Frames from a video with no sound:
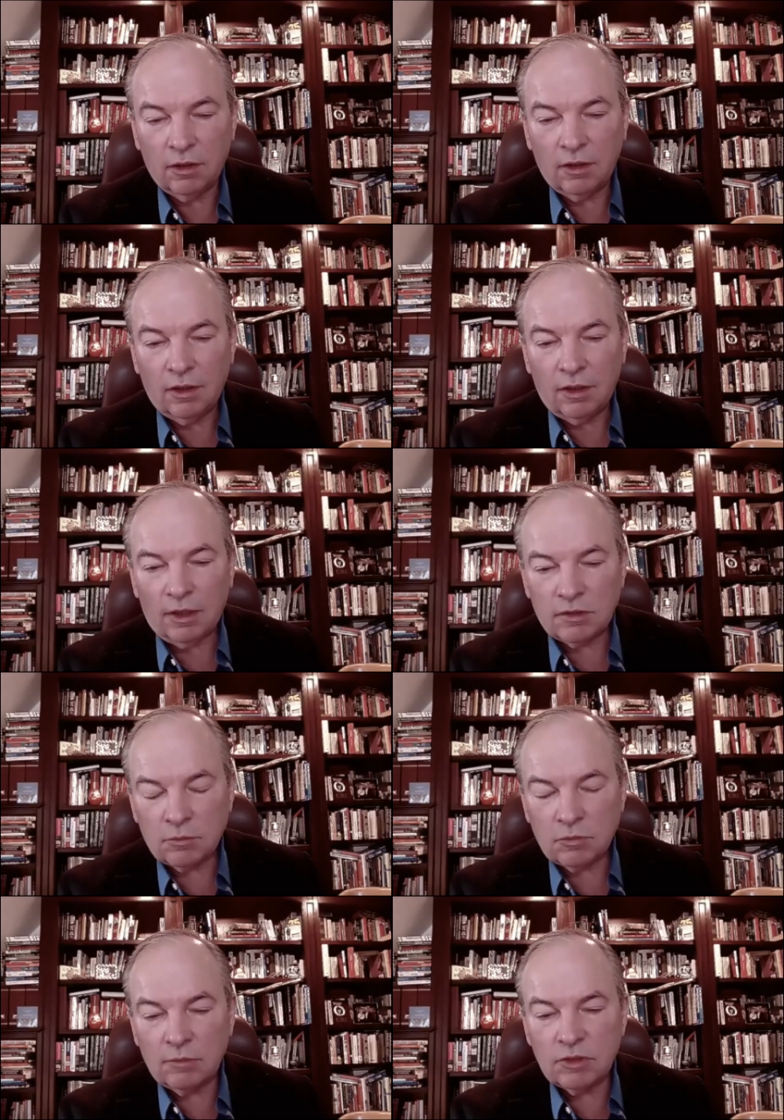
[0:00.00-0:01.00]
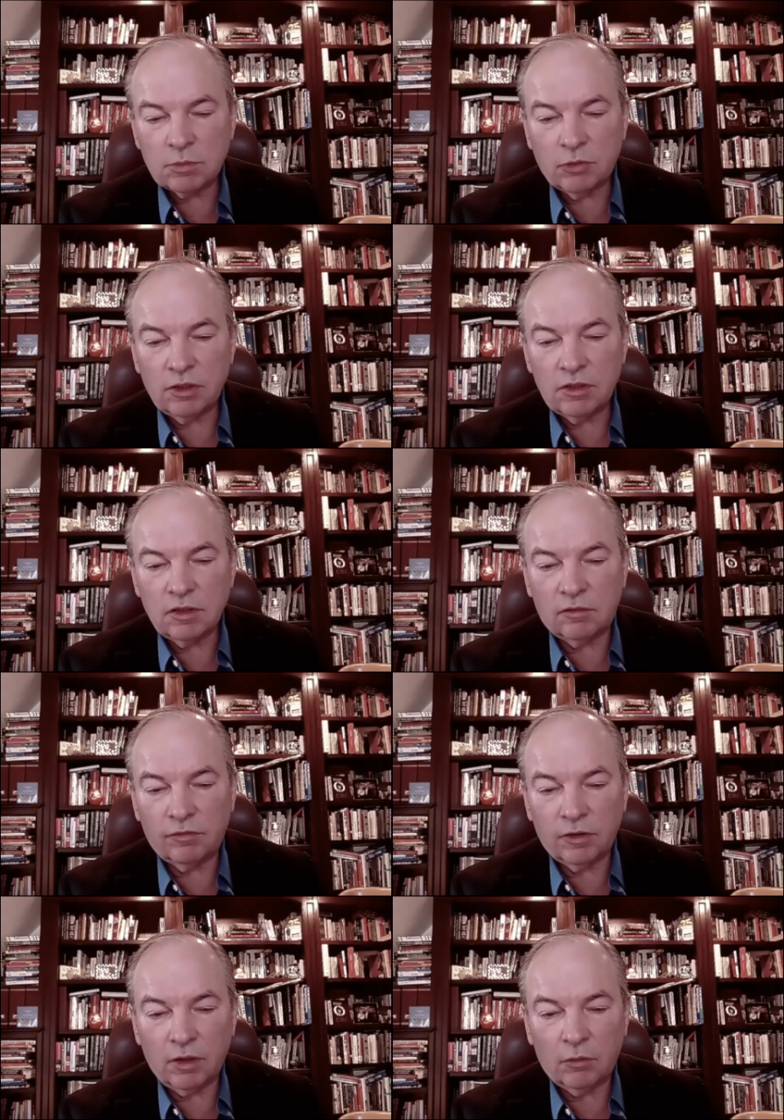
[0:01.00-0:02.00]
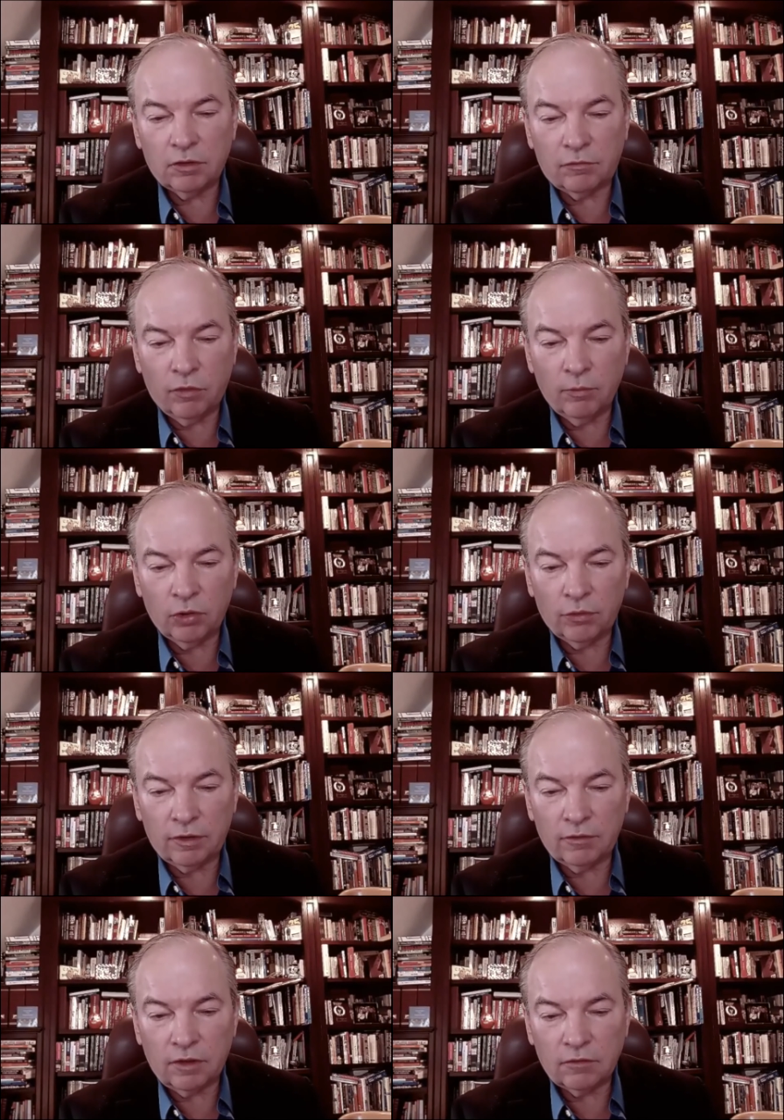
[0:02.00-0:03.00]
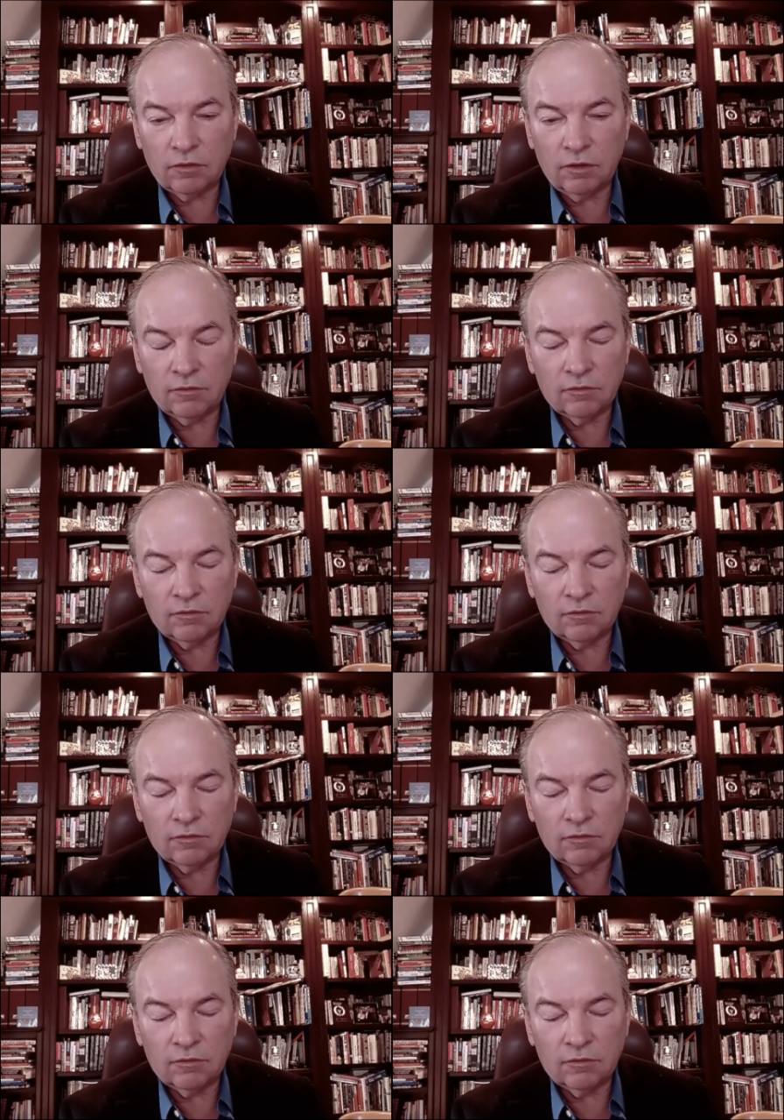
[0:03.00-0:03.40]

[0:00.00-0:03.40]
And sometimes it's pretty easy to figure out what the formal organization is.